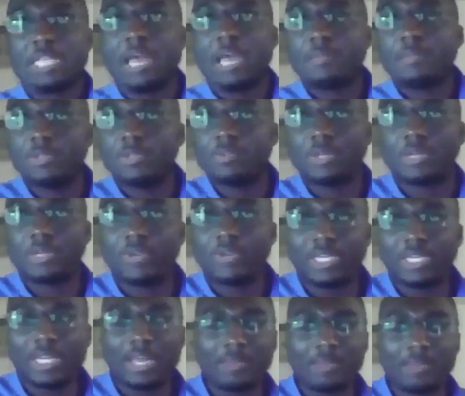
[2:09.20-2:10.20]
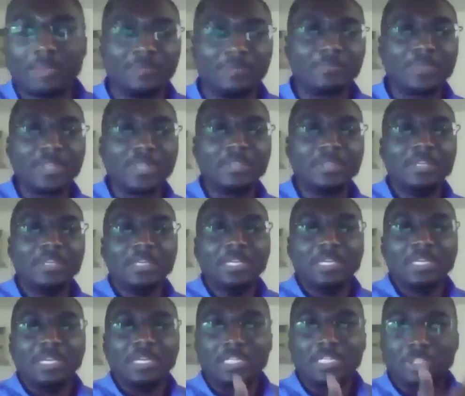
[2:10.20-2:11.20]
happened the way it happened.
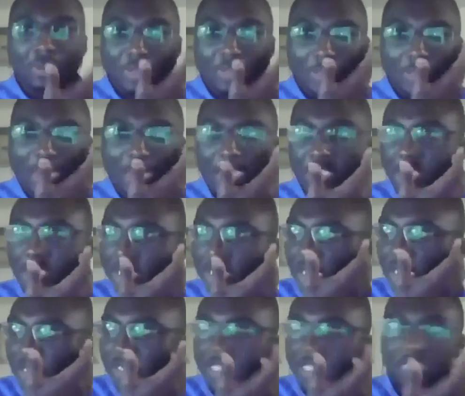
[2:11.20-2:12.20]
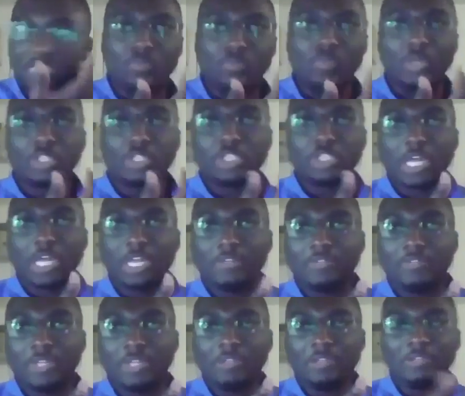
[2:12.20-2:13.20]
And so the passion there is, what should I have
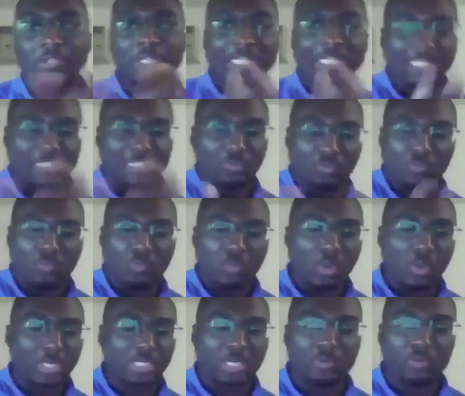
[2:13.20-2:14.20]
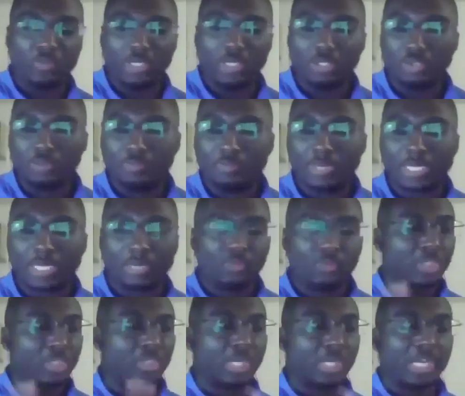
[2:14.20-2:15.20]
done? It's, what can we do better? What
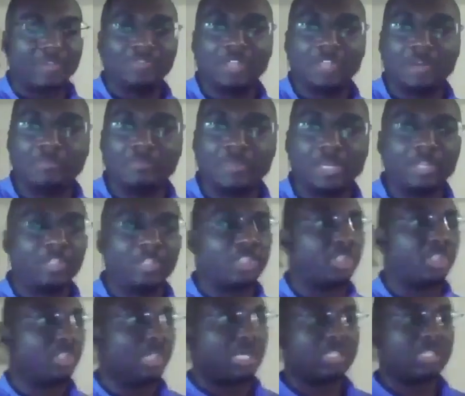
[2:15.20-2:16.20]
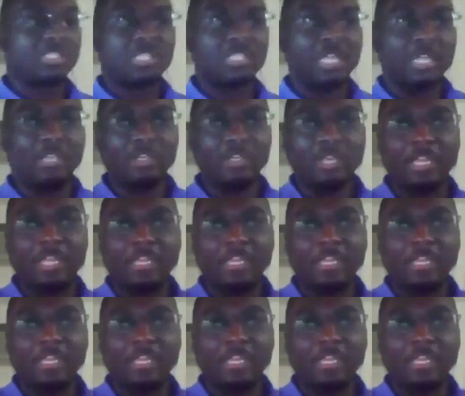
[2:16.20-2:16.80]
should I have done better? Shucks. Then